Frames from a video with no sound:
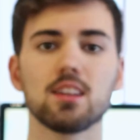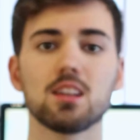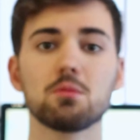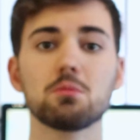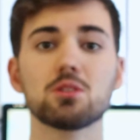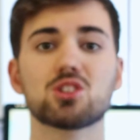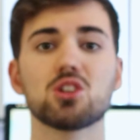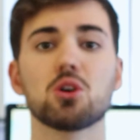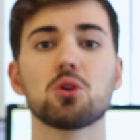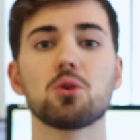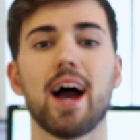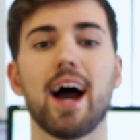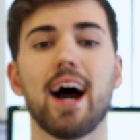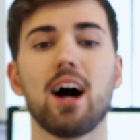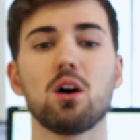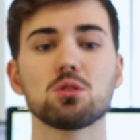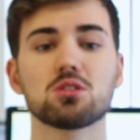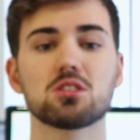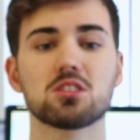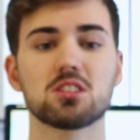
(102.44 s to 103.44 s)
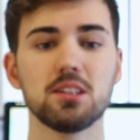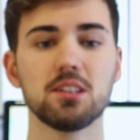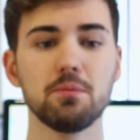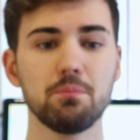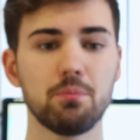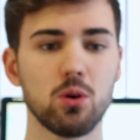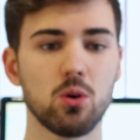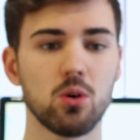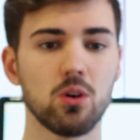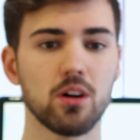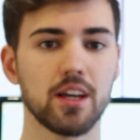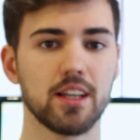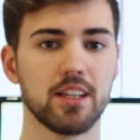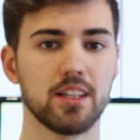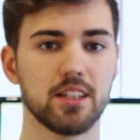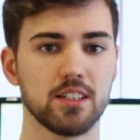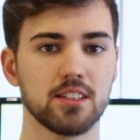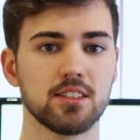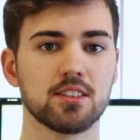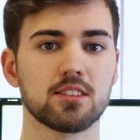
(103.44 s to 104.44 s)
show you how simple it
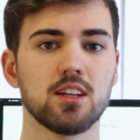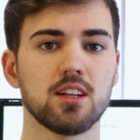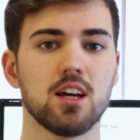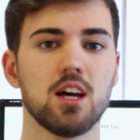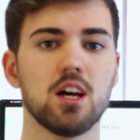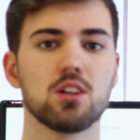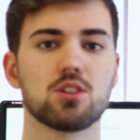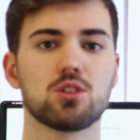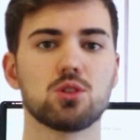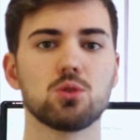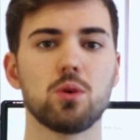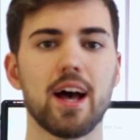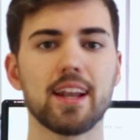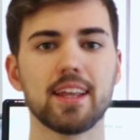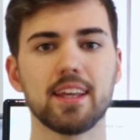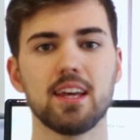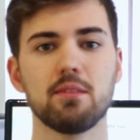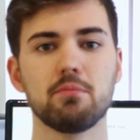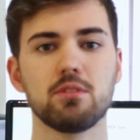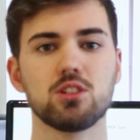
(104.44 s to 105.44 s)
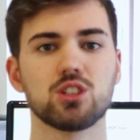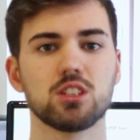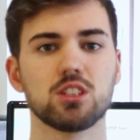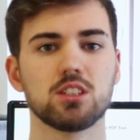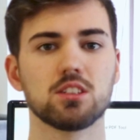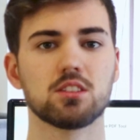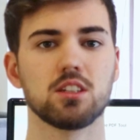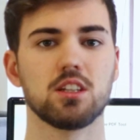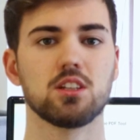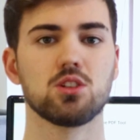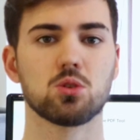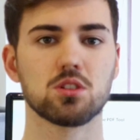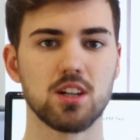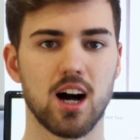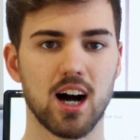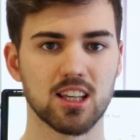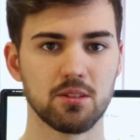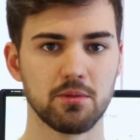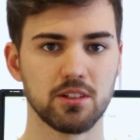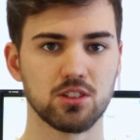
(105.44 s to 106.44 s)
is to edit images in your
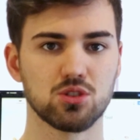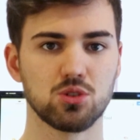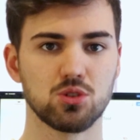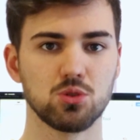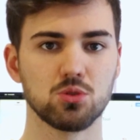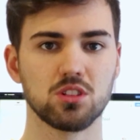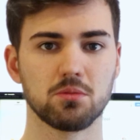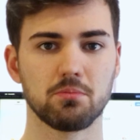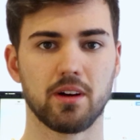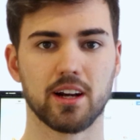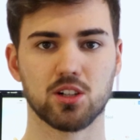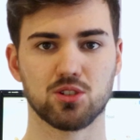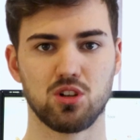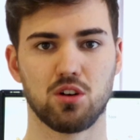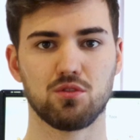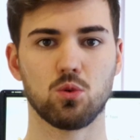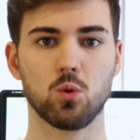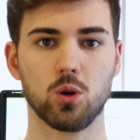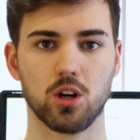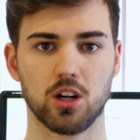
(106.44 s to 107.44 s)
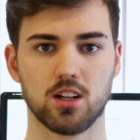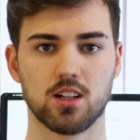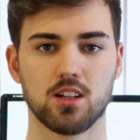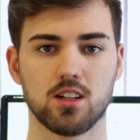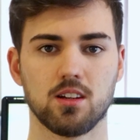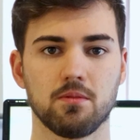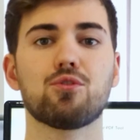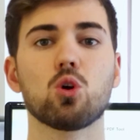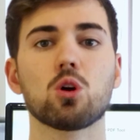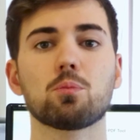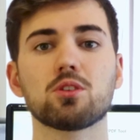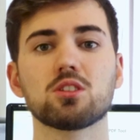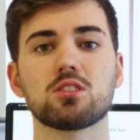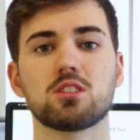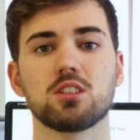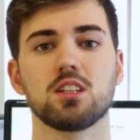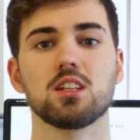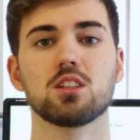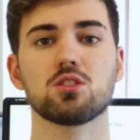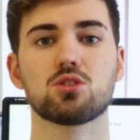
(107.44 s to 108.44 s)
documents using Microsoft Word. Before
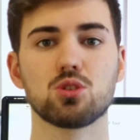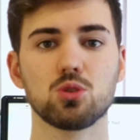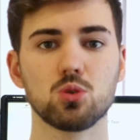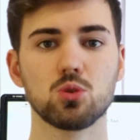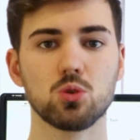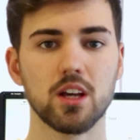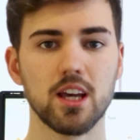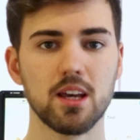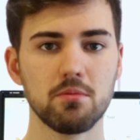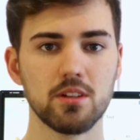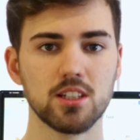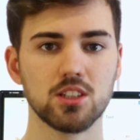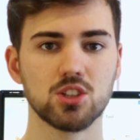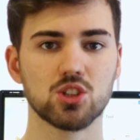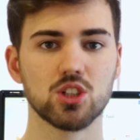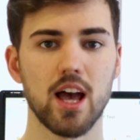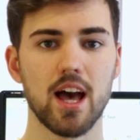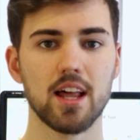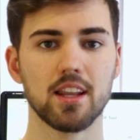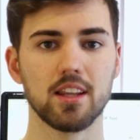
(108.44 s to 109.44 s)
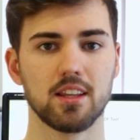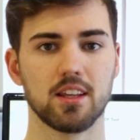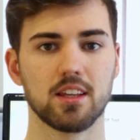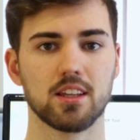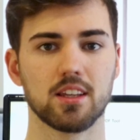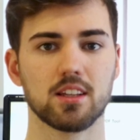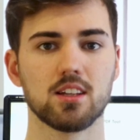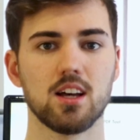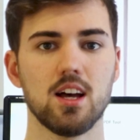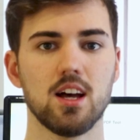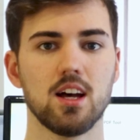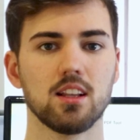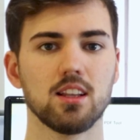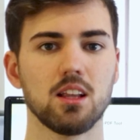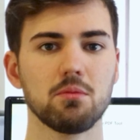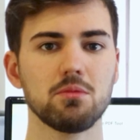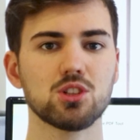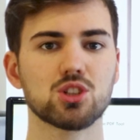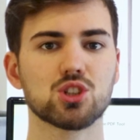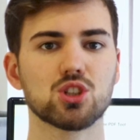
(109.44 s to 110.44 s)
proceeding to image editing, let
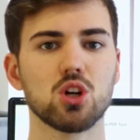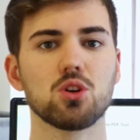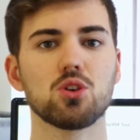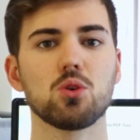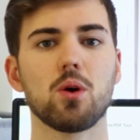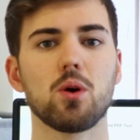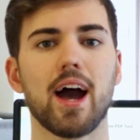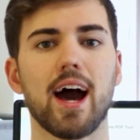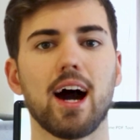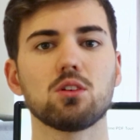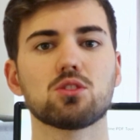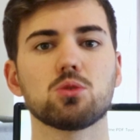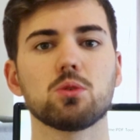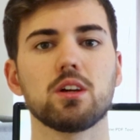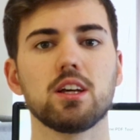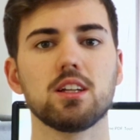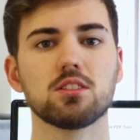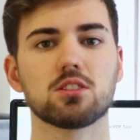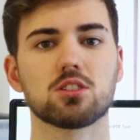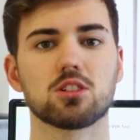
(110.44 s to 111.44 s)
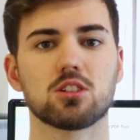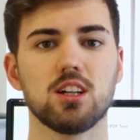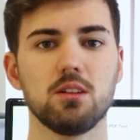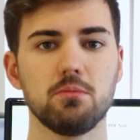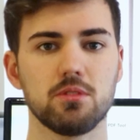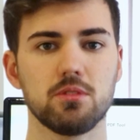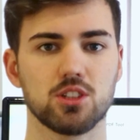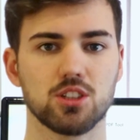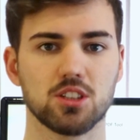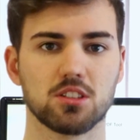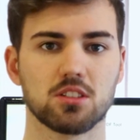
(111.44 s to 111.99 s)
me show you how to insert images. To